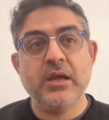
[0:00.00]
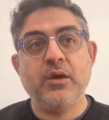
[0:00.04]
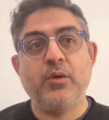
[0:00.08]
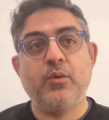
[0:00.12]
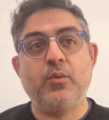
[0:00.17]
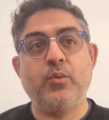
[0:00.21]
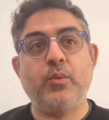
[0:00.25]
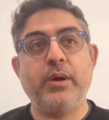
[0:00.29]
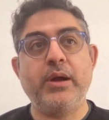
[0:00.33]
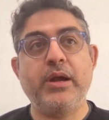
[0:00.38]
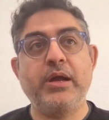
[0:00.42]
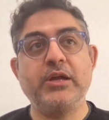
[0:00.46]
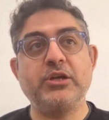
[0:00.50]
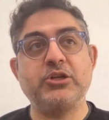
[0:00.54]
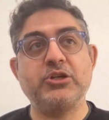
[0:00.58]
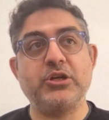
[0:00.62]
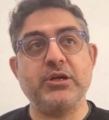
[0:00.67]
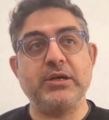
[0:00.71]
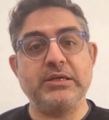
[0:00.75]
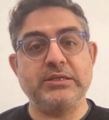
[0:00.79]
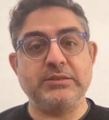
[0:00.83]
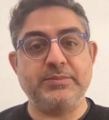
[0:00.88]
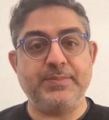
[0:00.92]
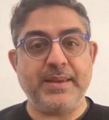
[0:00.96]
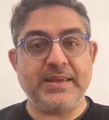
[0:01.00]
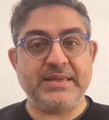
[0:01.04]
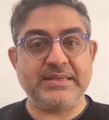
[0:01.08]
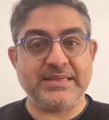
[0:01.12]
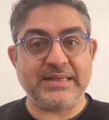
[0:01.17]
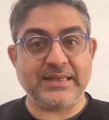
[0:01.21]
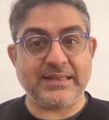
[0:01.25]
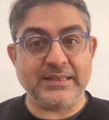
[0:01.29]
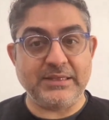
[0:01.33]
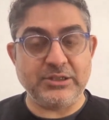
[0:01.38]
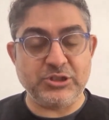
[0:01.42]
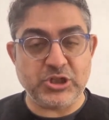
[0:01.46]
which is
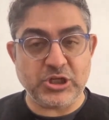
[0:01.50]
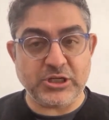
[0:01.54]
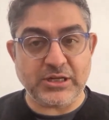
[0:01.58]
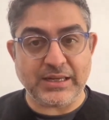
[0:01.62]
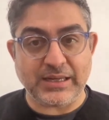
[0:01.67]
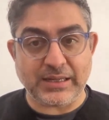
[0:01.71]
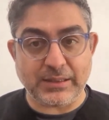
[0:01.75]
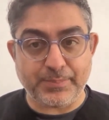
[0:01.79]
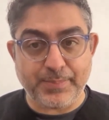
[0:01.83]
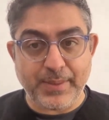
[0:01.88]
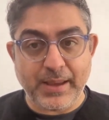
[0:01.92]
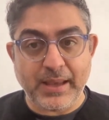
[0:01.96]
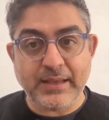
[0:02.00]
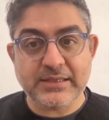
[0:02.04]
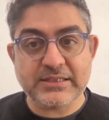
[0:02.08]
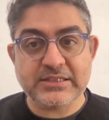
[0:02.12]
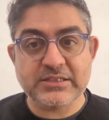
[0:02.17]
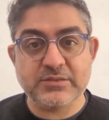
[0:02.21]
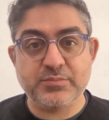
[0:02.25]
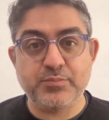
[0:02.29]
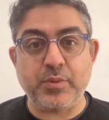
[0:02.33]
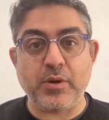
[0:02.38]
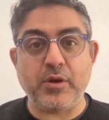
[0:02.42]
basically genetic based.